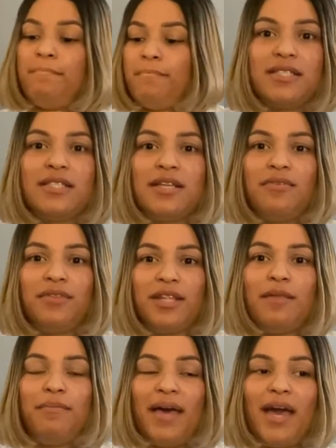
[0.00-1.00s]
This is definitely
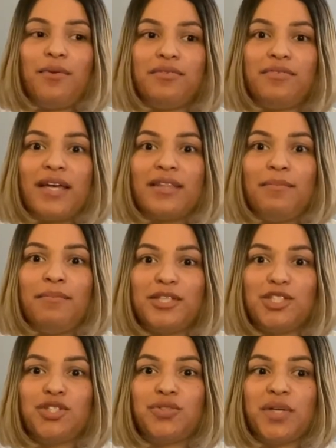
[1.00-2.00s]
the bag with like the
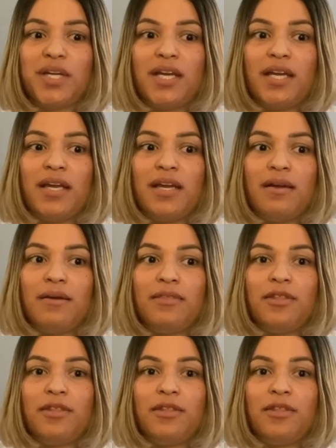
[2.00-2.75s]
mystery